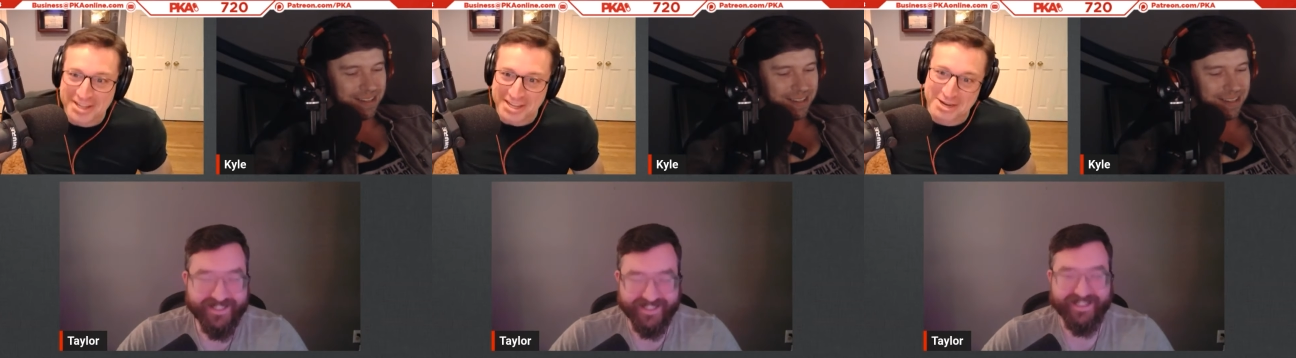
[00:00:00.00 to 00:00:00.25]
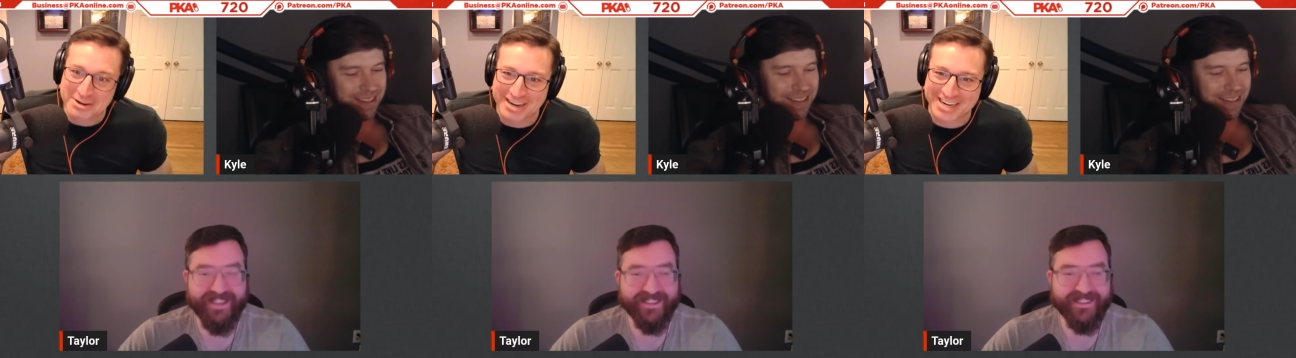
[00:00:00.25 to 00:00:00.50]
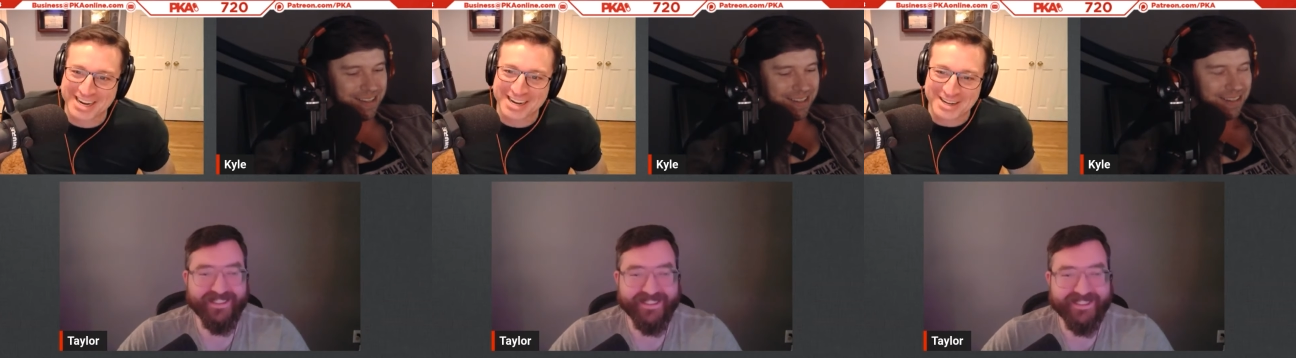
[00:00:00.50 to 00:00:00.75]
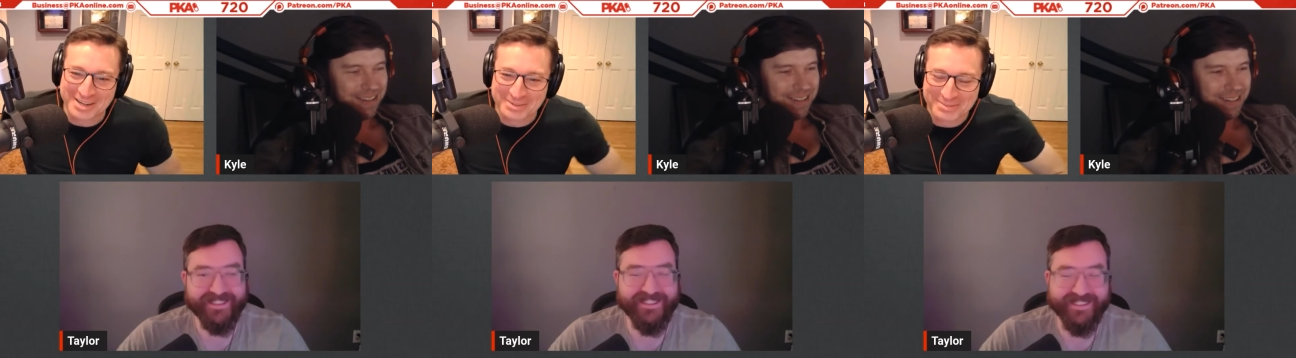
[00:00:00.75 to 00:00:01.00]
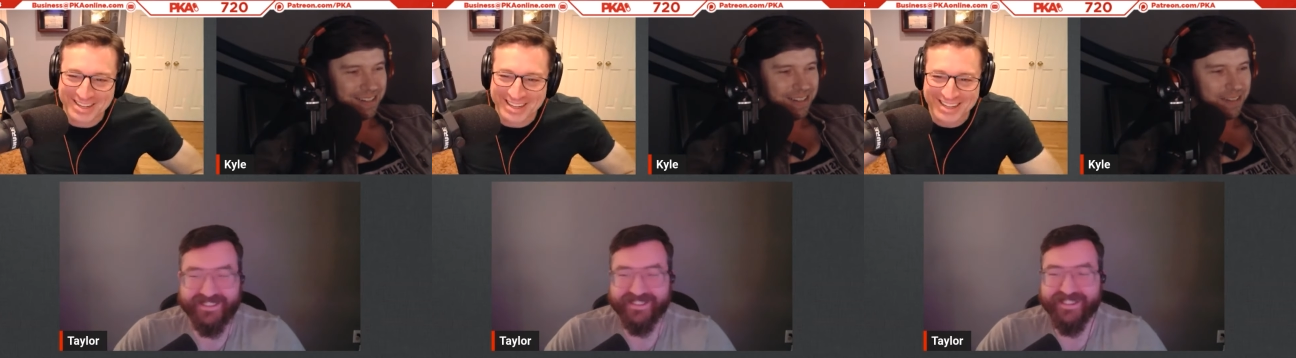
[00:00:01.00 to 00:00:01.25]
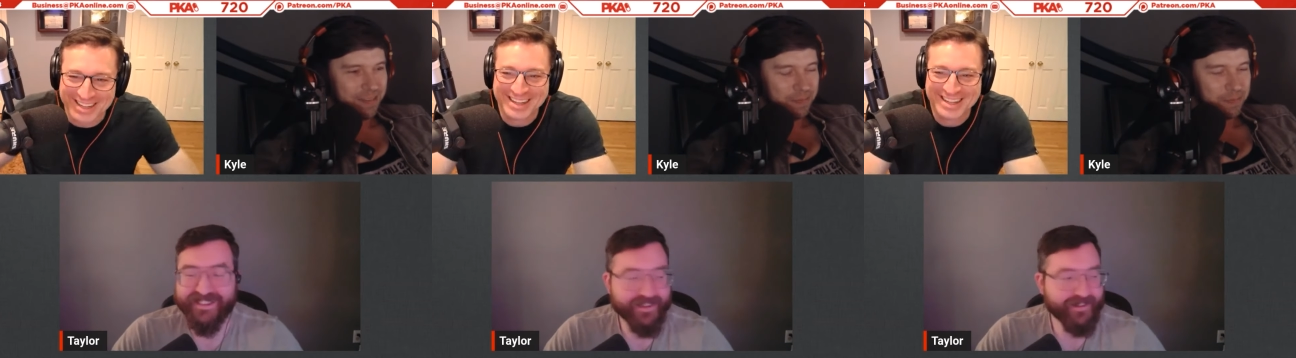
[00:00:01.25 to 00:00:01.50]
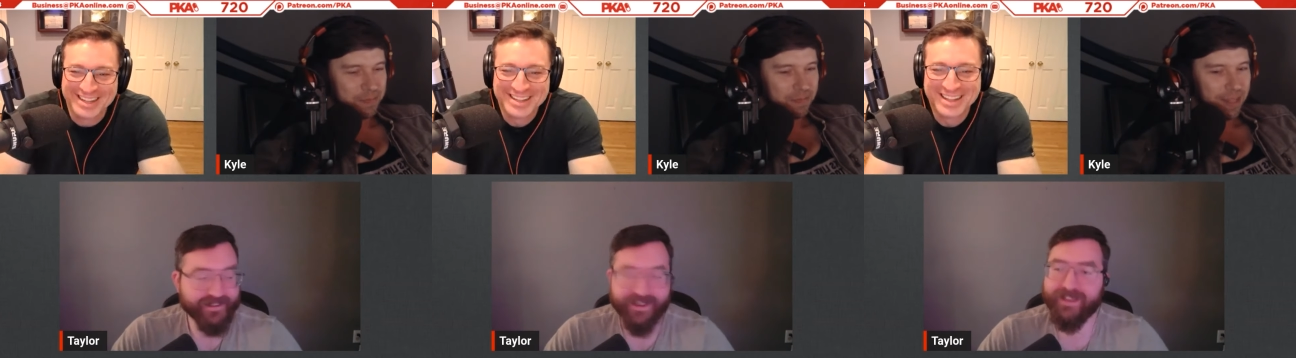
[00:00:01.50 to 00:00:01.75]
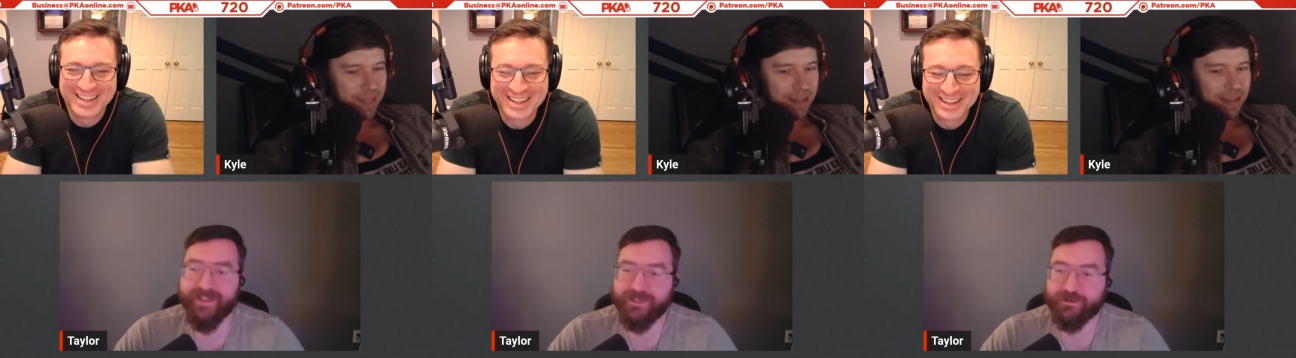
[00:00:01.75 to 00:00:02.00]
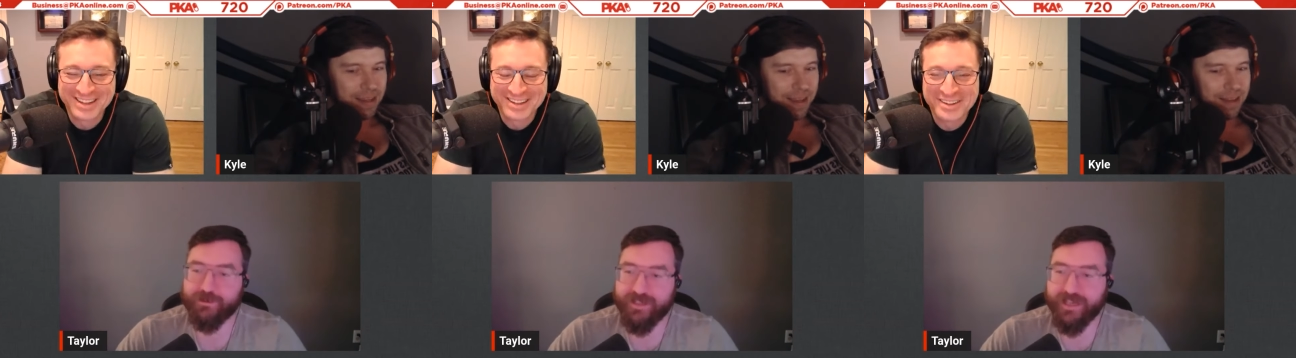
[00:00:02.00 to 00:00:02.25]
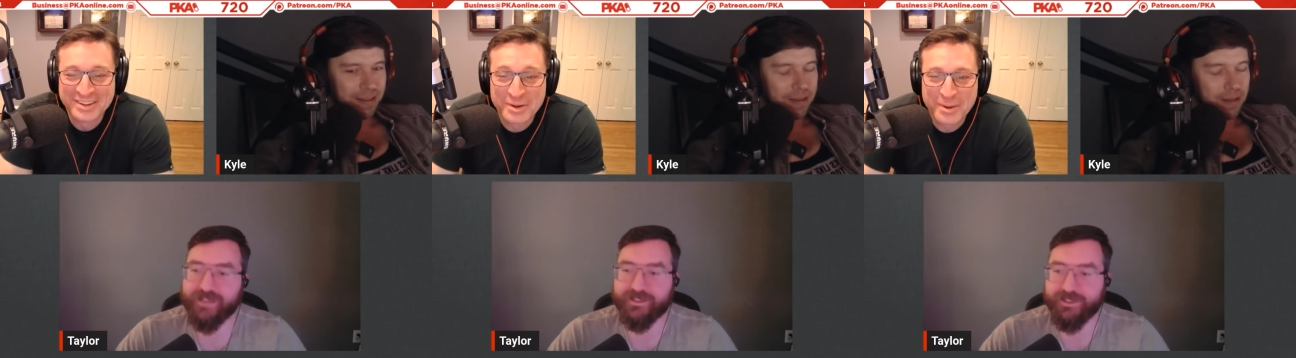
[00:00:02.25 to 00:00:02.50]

Speaker 1: Here I come. Yeah, that's what he has to